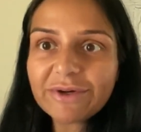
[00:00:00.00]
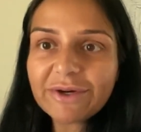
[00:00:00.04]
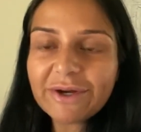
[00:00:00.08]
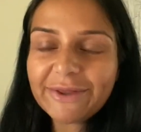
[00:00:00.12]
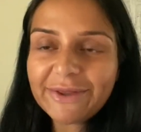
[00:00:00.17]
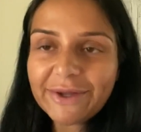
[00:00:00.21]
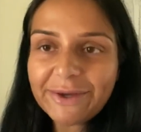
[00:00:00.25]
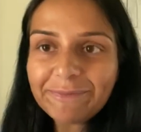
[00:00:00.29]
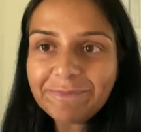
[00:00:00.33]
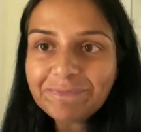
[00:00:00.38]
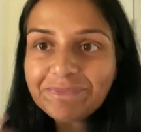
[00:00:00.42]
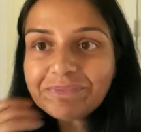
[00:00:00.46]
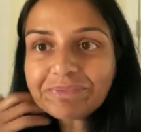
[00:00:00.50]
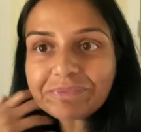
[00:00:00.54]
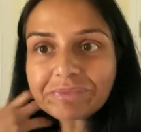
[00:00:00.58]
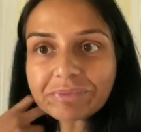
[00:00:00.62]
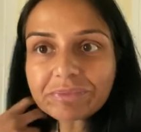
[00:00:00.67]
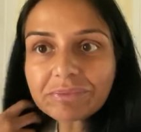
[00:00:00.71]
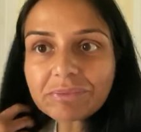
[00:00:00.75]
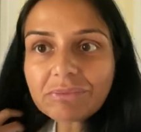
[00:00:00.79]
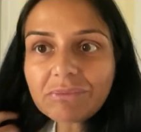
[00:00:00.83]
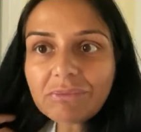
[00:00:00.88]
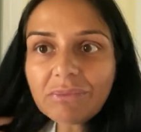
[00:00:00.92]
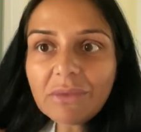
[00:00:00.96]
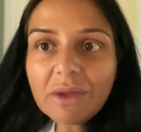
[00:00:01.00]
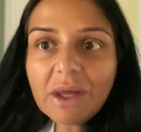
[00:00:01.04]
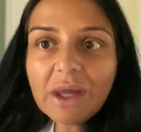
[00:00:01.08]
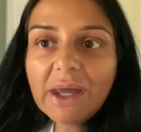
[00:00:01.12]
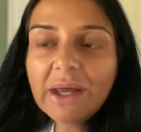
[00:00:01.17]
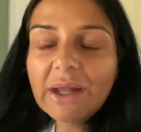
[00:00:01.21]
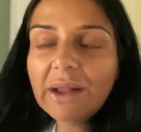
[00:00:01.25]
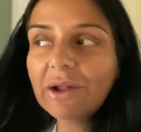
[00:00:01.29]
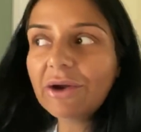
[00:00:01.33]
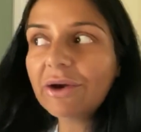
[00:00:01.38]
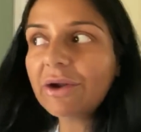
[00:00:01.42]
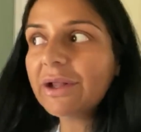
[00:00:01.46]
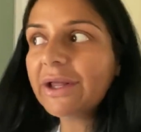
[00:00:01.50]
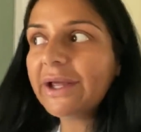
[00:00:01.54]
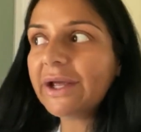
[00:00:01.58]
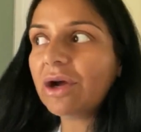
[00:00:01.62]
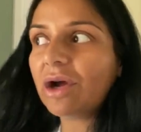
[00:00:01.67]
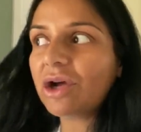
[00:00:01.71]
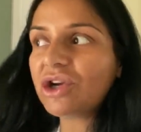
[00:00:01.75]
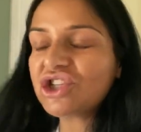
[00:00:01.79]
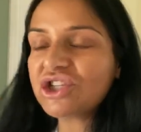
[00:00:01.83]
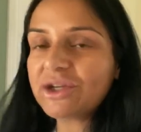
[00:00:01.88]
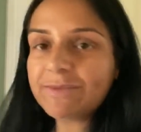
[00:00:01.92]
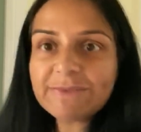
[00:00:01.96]
And then it literally
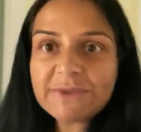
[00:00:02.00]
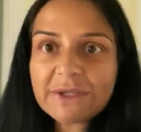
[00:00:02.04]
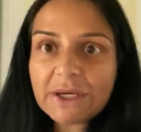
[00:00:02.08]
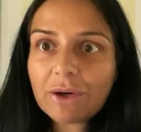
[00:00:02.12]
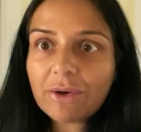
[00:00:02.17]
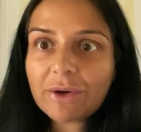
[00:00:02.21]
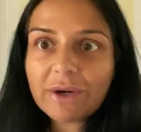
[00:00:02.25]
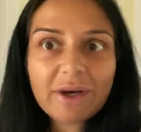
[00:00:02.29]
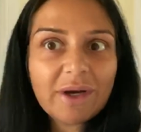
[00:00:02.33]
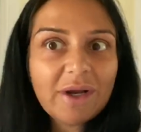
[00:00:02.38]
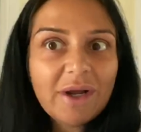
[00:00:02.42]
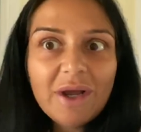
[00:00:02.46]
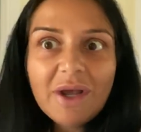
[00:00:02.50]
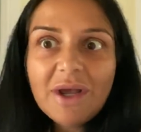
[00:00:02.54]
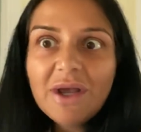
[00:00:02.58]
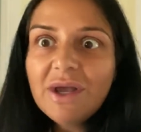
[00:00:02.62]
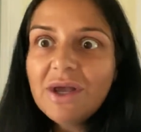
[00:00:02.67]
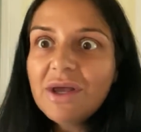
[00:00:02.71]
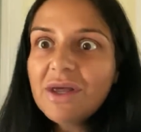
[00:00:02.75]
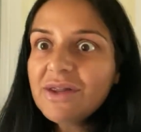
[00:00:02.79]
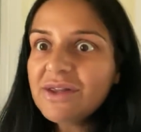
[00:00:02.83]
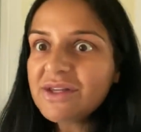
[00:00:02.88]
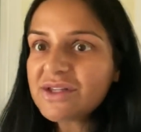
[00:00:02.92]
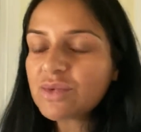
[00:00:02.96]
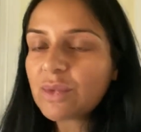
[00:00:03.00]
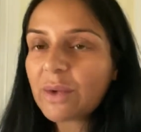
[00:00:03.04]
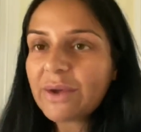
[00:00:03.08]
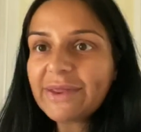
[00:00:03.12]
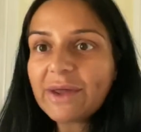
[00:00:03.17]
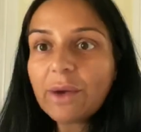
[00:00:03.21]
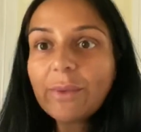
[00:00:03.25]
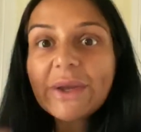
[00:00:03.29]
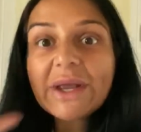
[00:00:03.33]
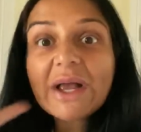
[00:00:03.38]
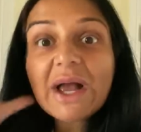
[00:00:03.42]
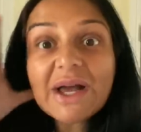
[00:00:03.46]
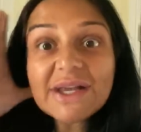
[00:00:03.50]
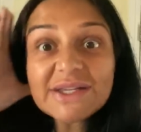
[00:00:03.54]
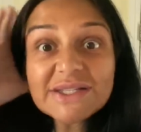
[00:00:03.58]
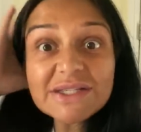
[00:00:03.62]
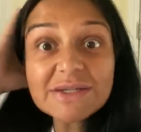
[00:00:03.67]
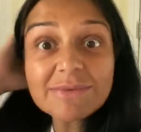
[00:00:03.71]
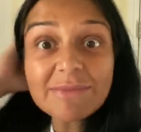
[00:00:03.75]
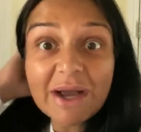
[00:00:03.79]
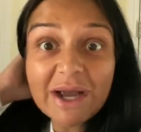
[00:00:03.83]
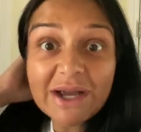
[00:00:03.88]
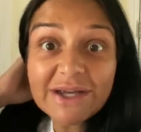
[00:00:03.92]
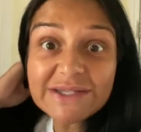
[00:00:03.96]
got shipped out. And this one that we
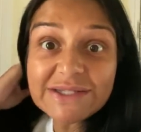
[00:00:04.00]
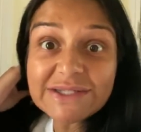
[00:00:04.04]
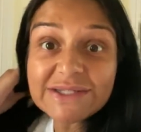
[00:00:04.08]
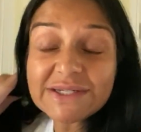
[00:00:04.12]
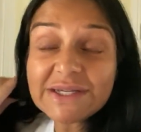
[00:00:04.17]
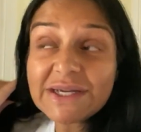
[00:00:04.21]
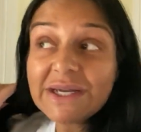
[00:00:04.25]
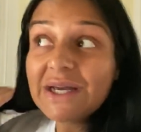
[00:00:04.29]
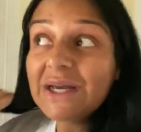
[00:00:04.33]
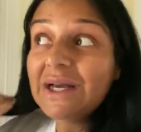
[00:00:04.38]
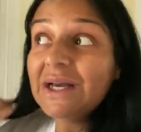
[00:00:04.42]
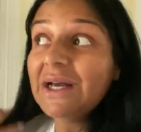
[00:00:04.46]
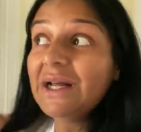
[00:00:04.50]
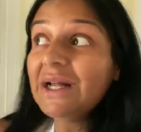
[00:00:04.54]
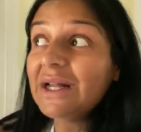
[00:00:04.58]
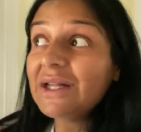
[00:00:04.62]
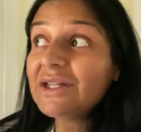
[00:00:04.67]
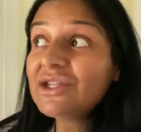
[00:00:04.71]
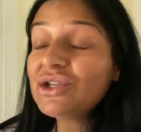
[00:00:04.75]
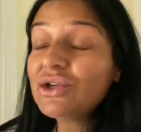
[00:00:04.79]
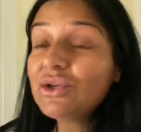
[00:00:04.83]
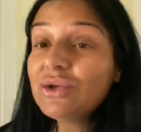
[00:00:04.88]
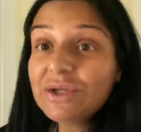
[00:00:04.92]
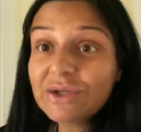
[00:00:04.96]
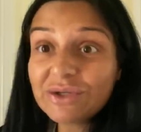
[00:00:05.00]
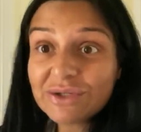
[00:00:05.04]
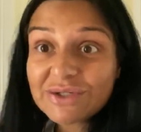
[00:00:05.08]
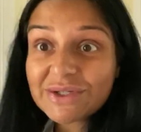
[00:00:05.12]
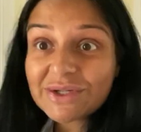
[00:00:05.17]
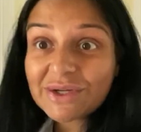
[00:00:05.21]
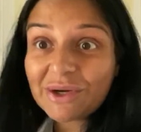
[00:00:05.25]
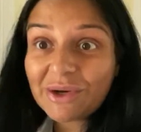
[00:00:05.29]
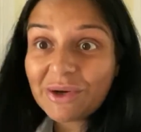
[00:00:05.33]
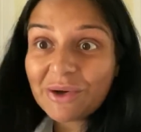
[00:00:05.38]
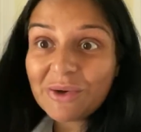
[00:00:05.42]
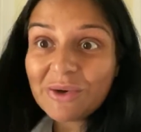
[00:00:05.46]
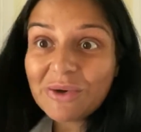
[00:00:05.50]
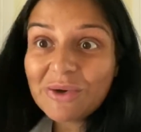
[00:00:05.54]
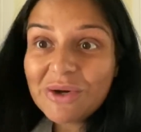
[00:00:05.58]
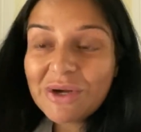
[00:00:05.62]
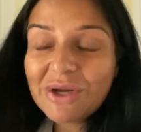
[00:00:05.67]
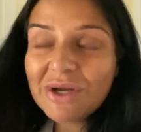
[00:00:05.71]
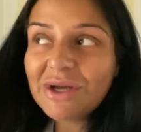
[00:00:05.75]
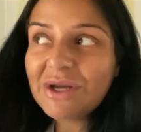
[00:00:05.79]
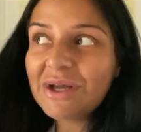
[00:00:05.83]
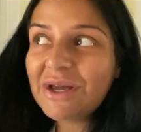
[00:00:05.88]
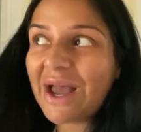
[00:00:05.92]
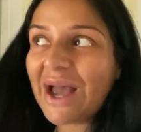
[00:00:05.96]
customized 2 years ago,
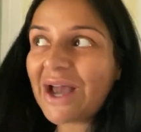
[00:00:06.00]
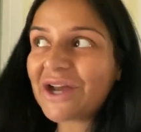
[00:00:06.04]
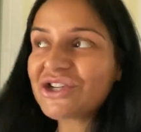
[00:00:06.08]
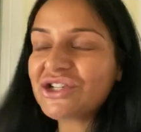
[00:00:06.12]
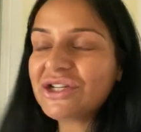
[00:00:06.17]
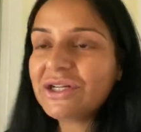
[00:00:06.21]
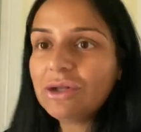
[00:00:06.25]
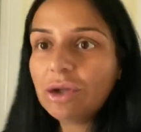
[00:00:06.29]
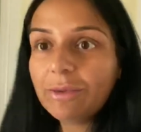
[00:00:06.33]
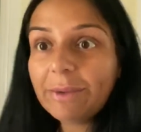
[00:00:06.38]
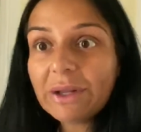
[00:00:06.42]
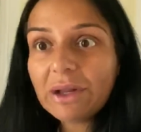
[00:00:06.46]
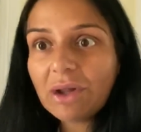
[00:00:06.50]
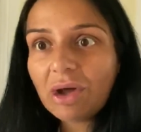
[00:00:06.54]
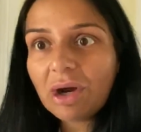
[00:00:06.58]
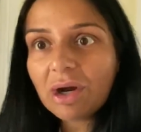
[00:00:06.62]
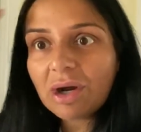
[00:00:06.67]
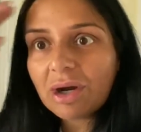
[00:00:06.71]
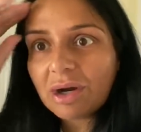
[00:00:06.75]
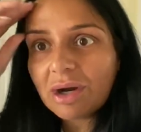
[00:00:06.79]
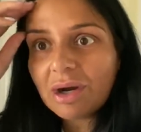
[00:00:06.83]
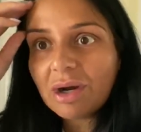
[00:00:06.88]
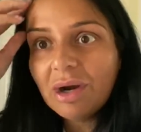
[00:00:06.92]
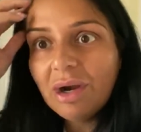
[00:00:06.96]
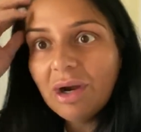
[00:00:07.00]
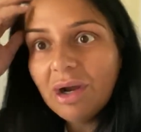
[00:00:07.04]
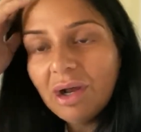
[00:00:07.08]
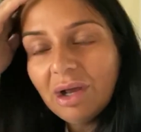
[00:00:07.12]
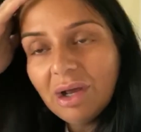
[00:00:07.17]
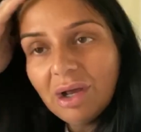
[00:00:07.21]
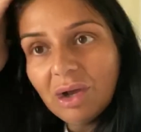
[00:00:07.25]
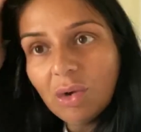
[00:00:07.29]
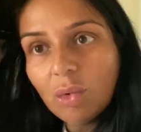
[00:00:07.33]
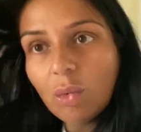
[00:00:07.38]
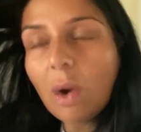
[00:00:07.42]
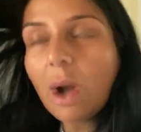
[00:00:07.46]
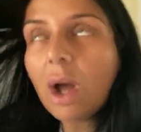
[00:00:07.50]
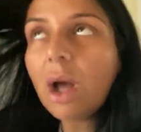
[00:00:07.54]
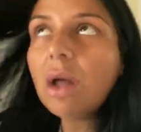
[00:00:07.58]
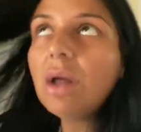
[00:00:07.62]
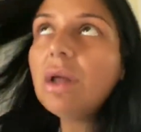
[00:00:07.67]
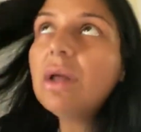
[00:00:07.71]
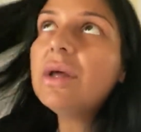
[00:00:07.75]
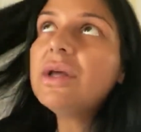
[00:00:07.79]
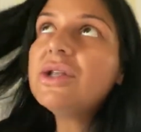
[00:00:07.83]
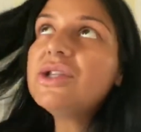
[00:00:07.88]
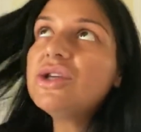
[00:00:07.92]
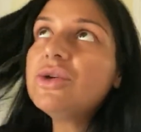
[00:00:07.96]
actually a little bit longer,
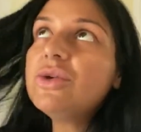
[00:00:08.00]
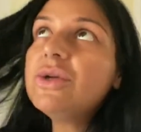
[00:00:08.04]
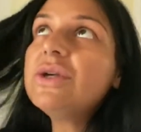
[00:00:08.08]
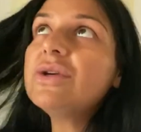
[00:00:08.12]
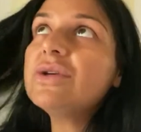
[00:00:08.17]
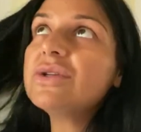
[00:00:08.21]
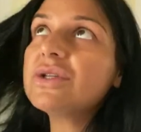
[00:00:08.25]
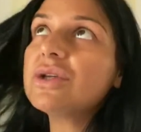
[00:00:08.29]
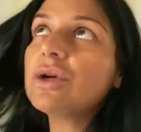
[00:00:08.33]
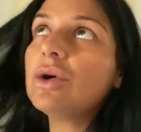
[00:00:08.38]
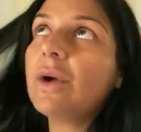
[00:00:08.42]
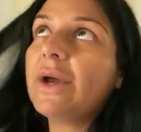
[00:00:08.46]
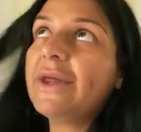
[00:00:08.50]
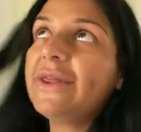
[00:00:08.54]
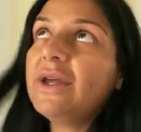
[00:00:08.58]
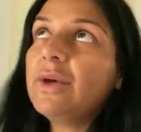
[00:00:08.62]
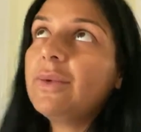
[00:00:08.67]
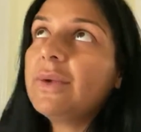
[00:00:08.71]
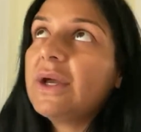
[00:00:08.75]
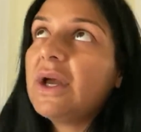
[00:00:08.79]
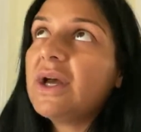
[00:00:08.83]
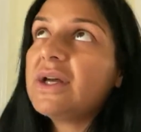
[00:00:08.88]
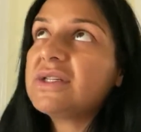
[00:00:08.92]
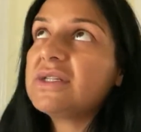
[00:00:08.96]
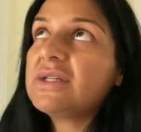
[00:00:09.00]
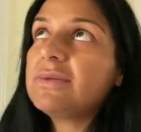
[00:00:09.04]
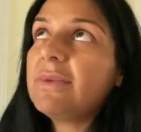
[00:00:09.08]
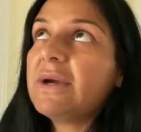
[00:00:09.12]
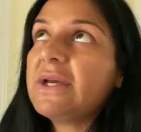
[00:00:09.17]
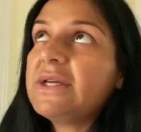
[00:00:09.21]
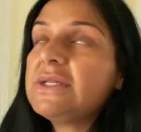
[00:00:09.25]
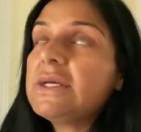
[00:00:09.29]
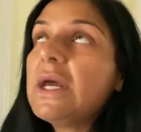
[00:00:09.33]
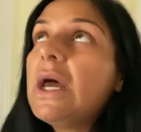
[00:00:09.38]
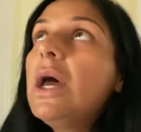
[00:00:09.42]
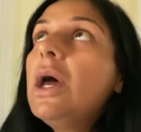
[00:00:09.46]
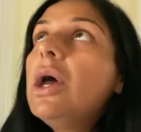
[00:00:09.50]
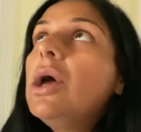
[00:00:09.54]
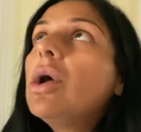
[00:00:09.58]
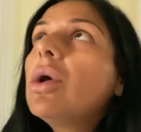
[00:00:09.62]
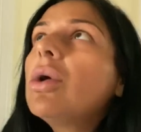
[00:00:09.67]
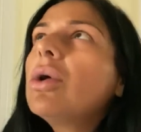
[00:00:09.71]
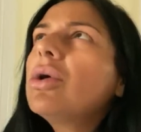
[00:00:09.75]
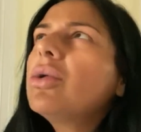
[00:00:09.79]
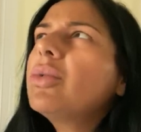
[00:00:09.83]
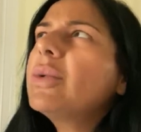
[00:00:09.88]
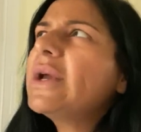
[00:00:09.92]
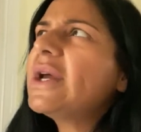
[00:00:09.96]
well, 2 years ago, I think we customized,
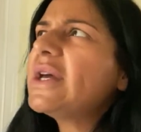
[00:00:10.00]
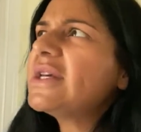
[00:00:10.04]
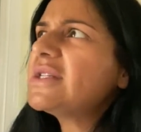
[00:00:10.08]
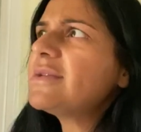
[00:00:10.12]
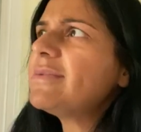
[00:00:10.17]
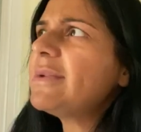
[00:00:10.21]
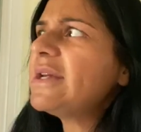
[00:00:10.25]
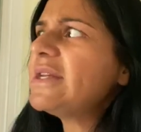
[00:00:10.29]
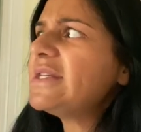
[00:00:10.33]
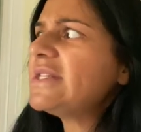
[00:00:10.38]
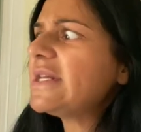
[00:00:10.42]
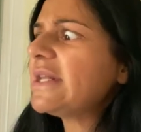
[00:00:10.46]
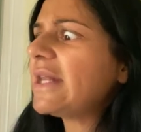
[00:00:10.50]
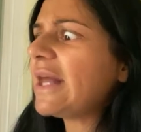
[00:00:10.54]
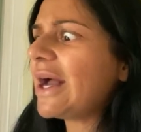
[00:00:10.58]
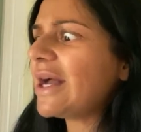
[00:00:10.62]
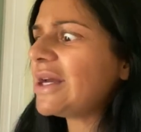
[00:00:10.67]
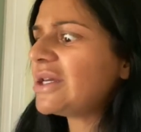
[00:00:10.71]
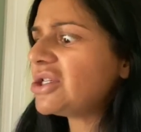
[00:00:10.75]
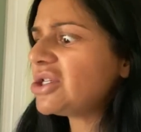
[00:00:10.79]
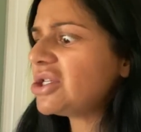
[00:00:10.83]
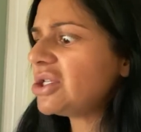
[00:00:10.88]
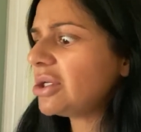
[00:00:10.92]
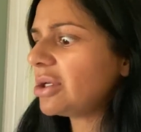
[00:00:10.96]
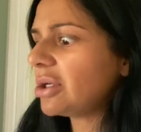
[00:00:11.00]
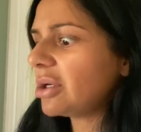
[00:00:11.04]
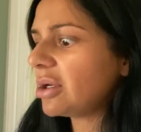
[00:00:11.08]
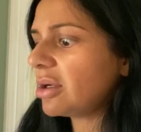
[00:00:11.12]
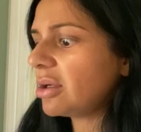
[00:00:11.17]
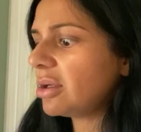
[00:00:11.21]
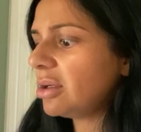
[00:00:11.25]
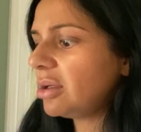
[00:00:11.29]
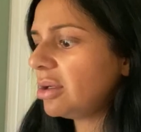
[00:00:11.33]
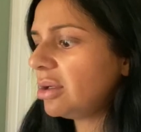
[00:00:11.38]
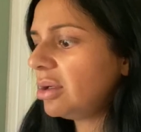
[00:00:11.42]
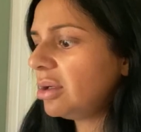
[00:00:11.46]
or we customized it last year.